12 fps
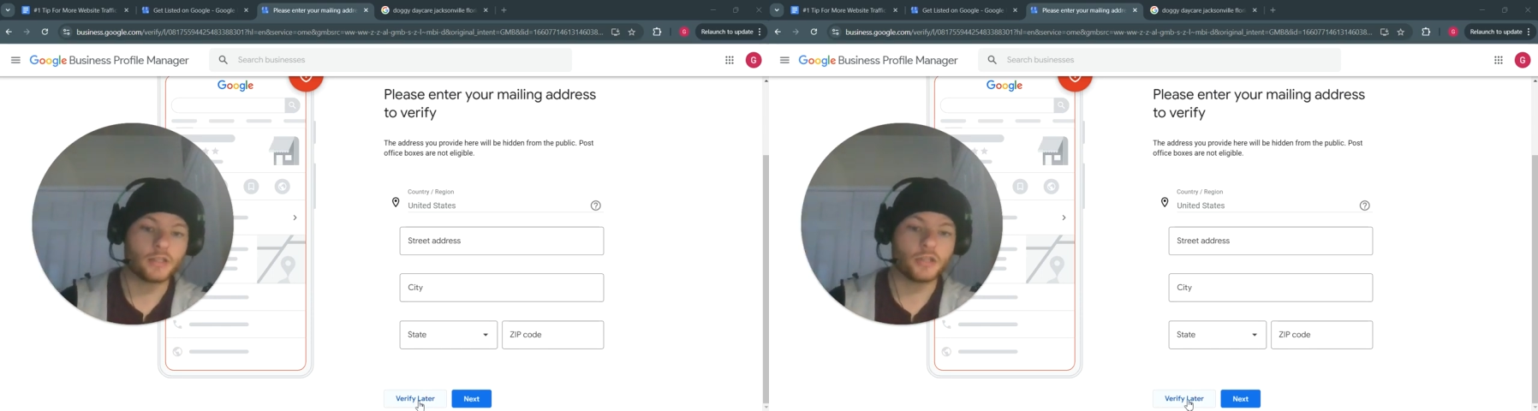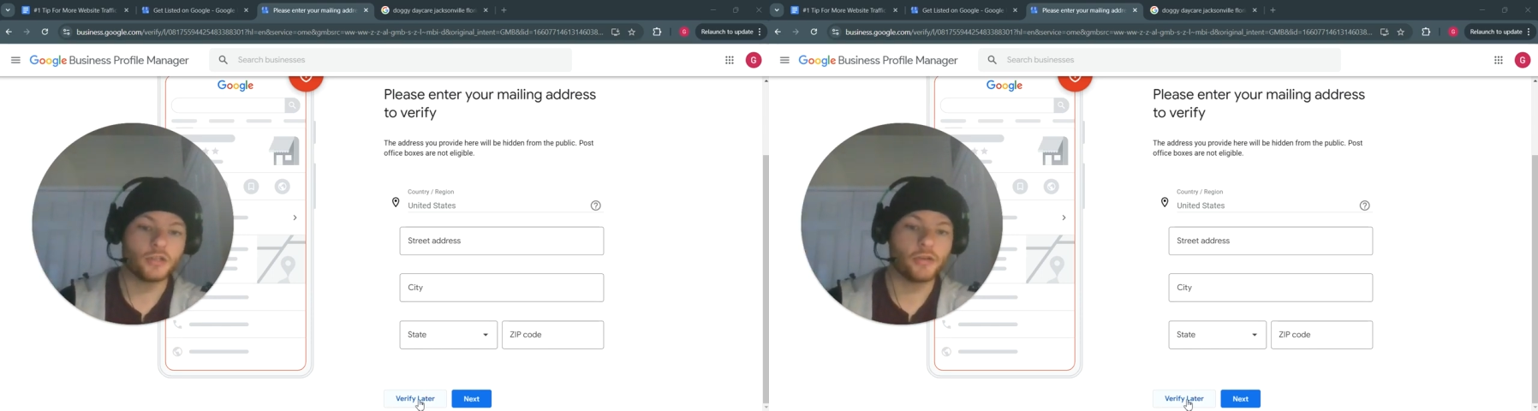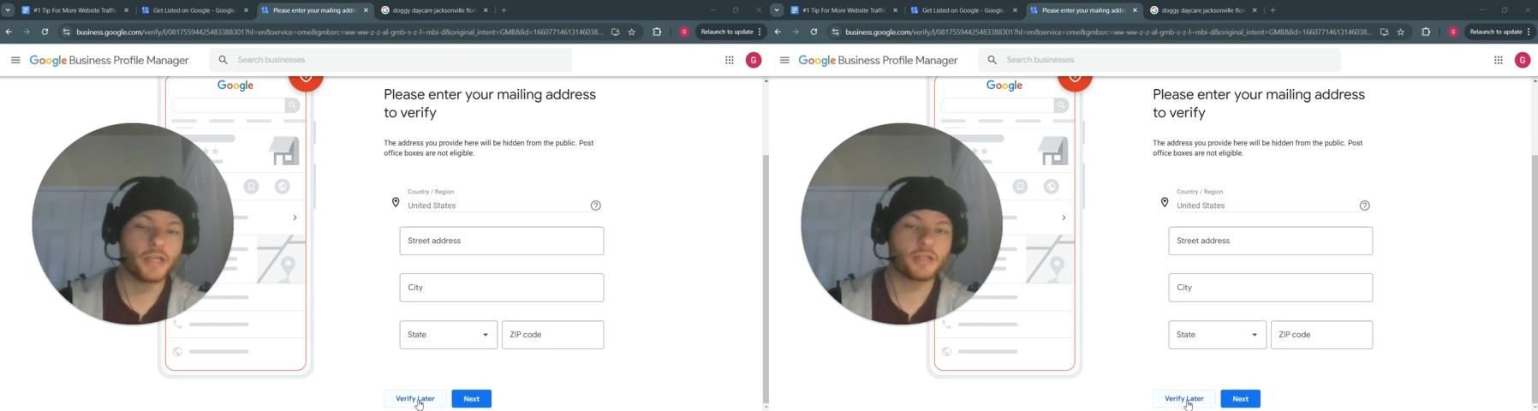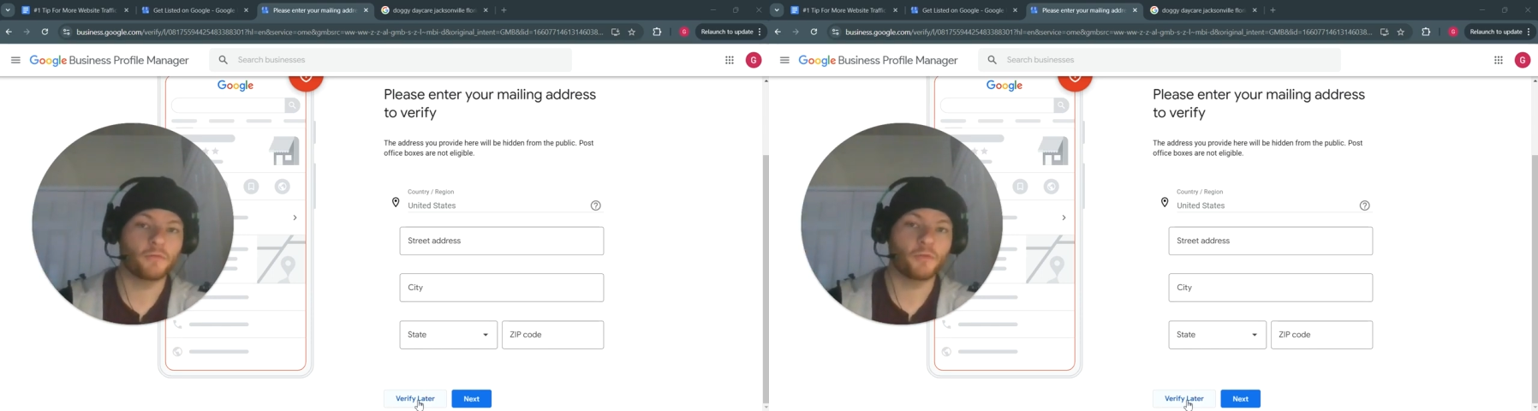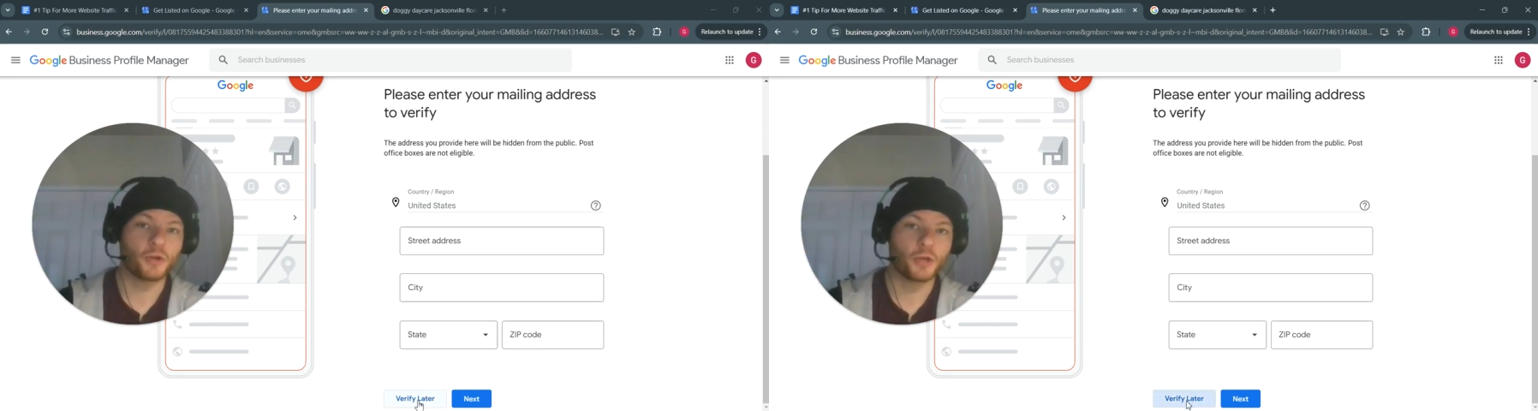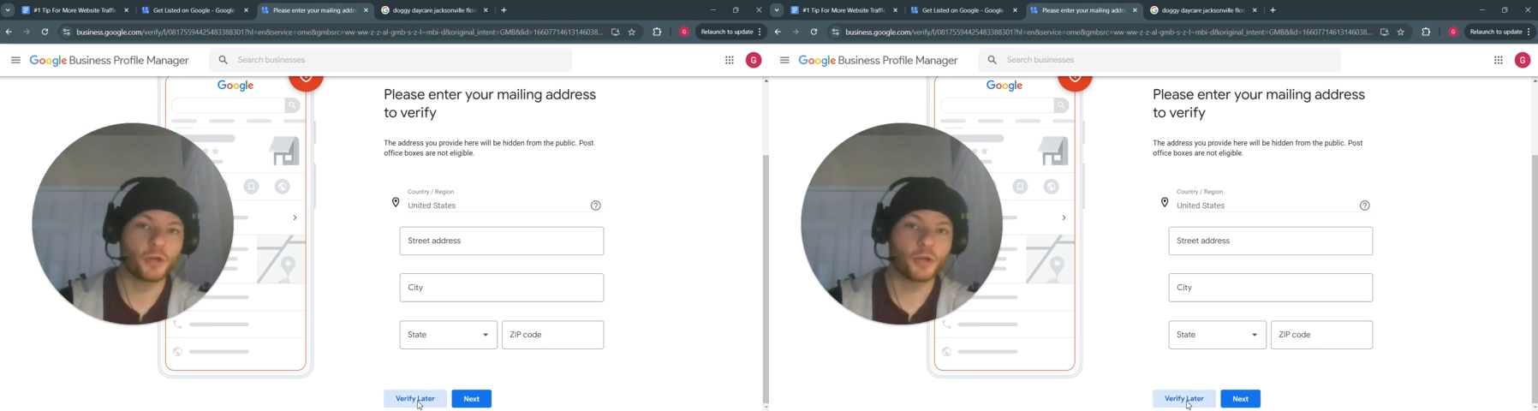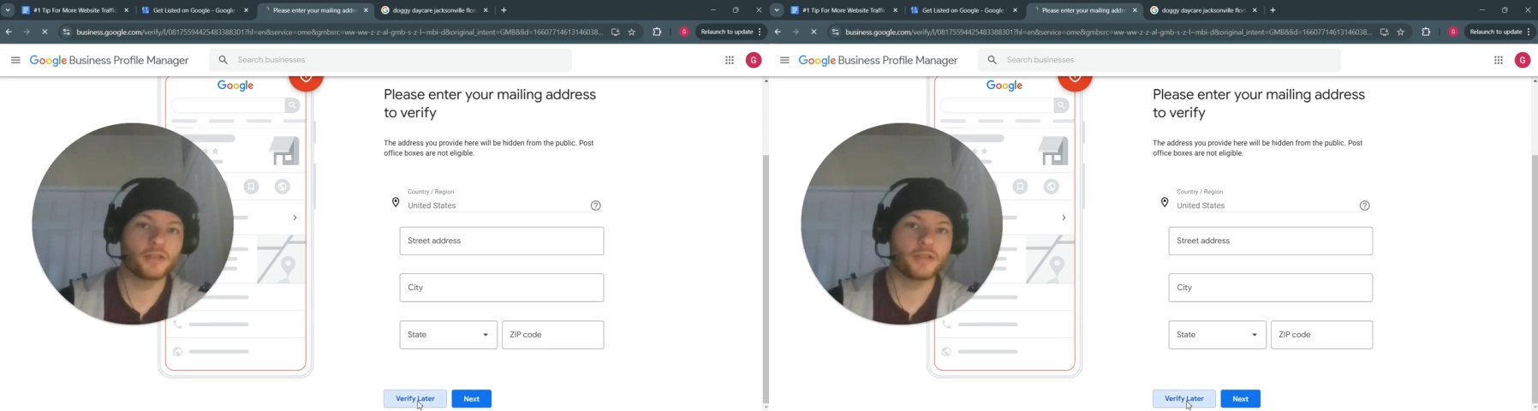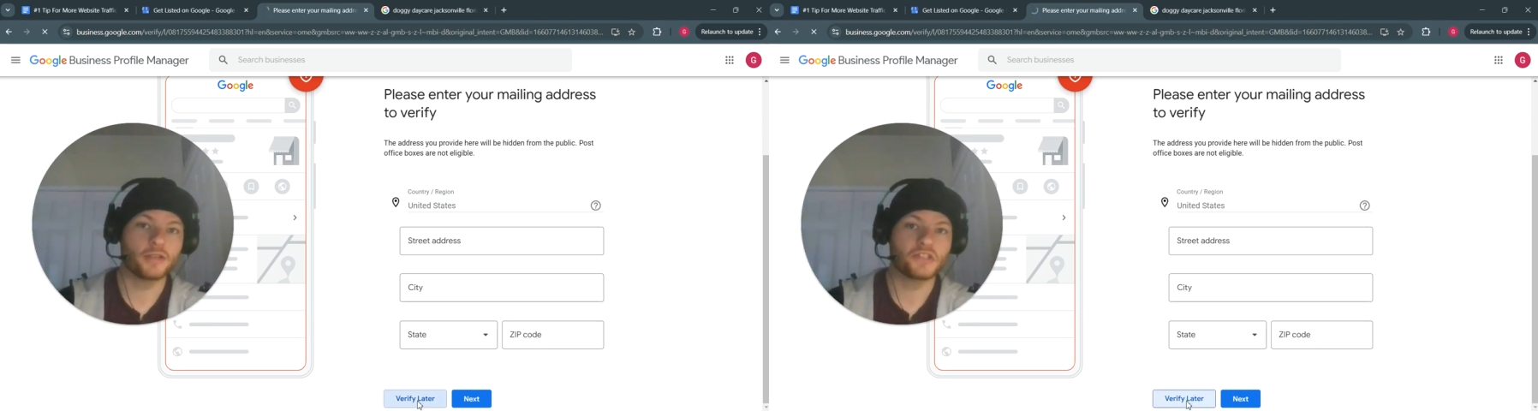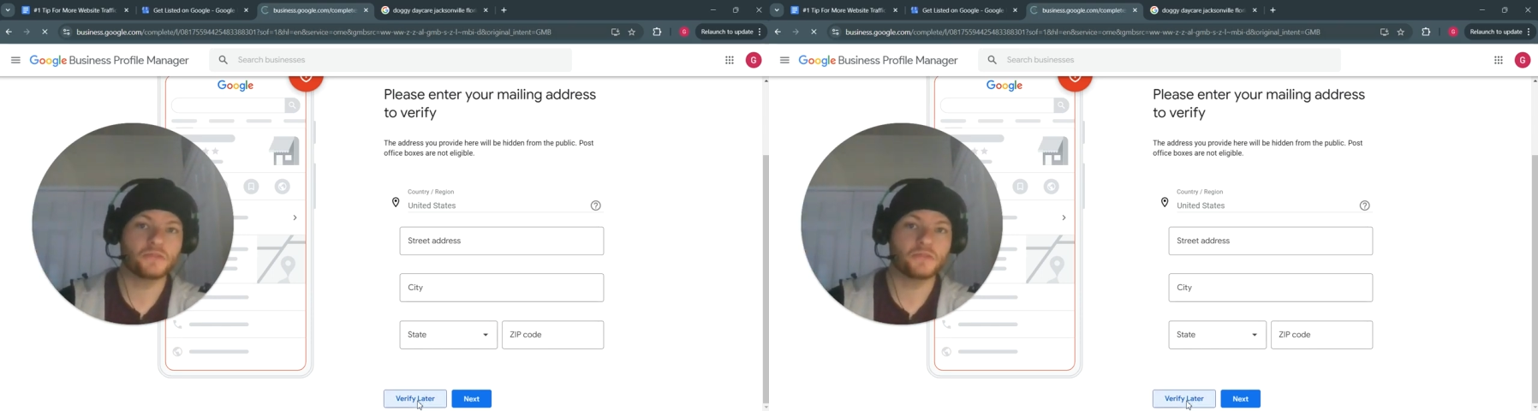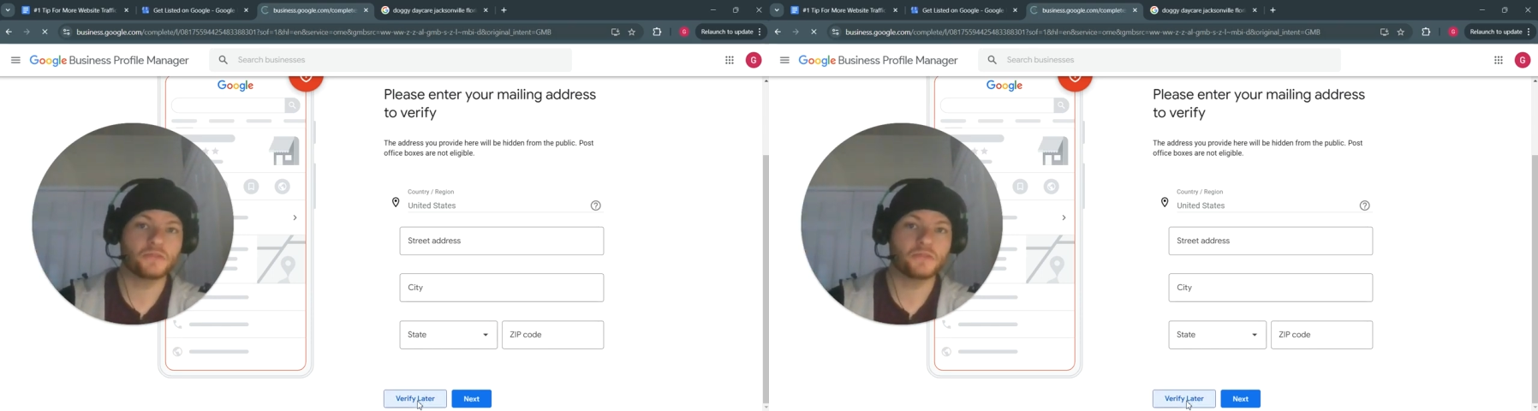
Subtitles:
do this for your business.